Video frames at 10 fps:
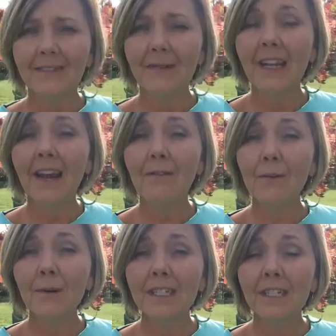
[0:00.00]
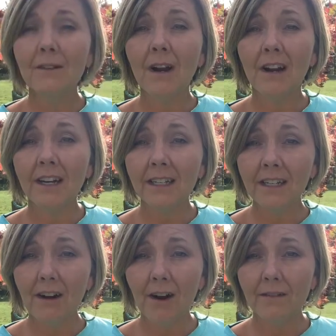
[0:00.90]
whenever we do our honey
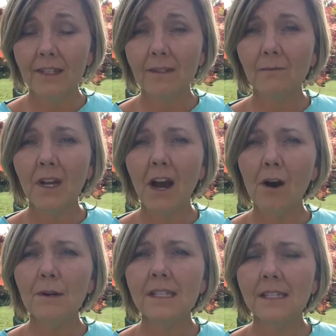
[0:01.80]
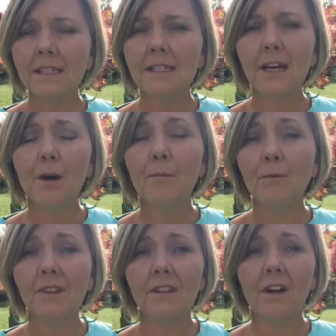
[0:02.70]
harvest, we always end up
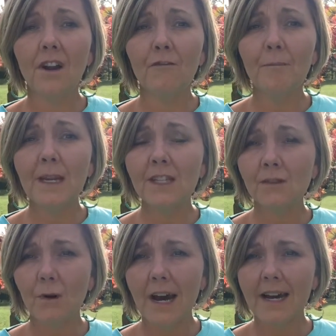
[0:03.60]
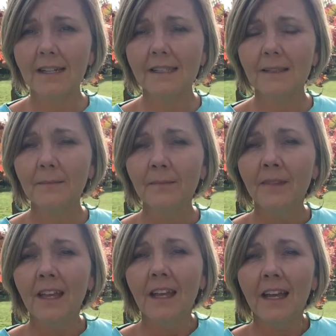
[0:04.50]
with a lot of beeswax.
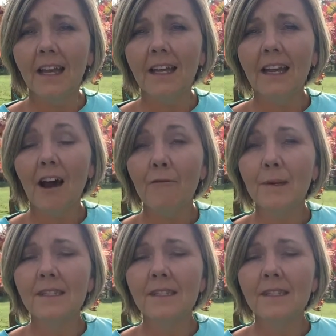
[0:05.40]
And I've been